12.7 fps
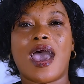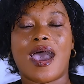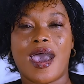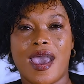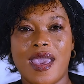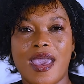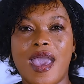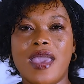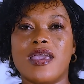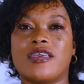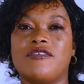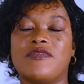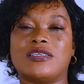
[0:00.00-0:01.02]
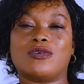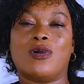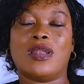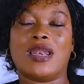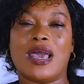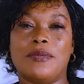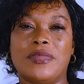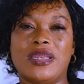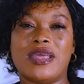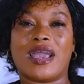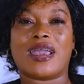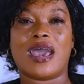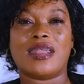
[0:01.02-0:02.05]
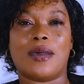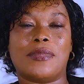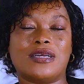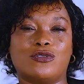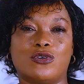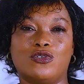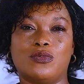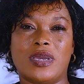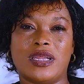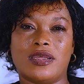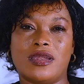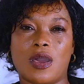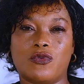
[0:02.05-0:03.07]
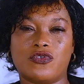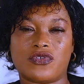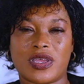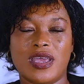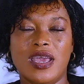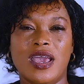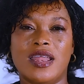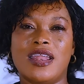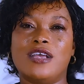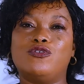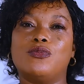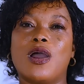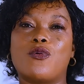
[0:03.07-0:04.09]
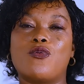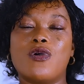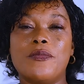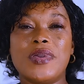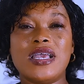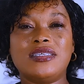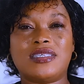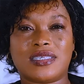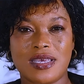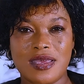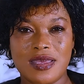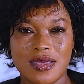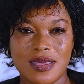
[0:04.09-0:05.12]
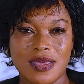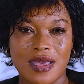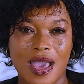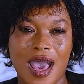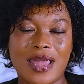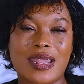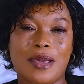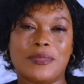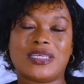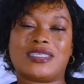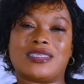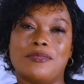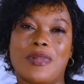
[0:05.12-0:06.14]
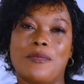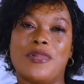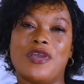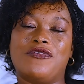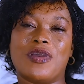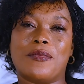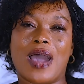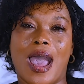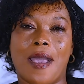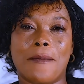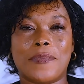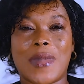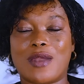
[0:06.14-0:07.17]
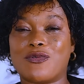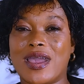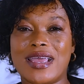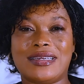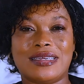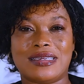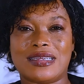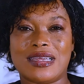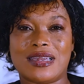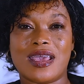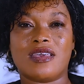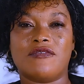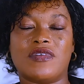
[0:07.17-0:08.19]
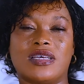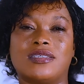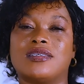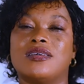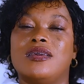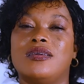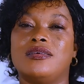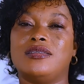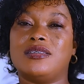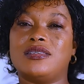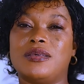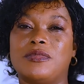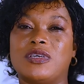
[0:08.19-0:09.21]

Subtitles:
ha, a diverse online media, Ghana Abato Jumadina Woshi. Now do my poor bean tea. Anna meets him, my baby man, my wife didn't, the diverse GC